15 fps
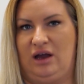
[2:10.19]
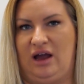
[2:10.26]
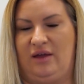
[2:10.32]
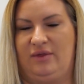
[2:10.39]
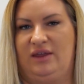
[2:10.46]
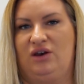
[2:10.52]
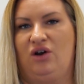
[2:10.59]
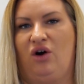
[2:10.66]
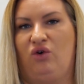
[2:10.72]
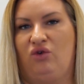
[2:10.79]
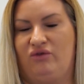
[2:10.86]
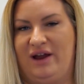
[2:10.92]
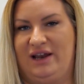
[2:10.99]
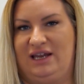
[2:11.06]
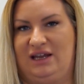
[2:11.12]
and they're not
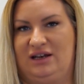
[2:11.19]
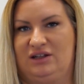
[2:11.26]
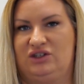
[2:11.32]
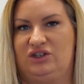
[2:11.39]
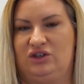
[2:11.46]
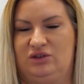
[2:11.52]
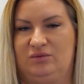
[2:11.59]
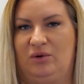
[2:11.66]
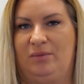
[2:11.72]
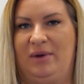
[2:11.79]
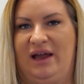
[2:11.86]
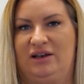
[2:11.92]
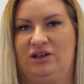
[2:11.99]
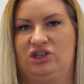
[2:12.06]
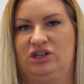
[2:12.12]
already in a suitable
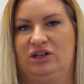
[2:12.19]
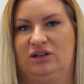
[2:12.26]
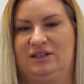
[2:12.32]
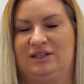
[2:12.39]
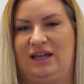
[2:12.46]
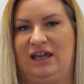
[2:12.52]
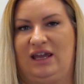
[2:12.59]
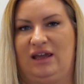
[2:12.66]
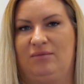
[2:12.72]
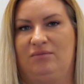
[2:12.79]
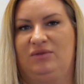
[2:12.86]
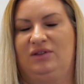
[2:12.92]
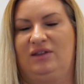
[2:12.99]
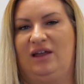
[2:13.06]
pension scheme,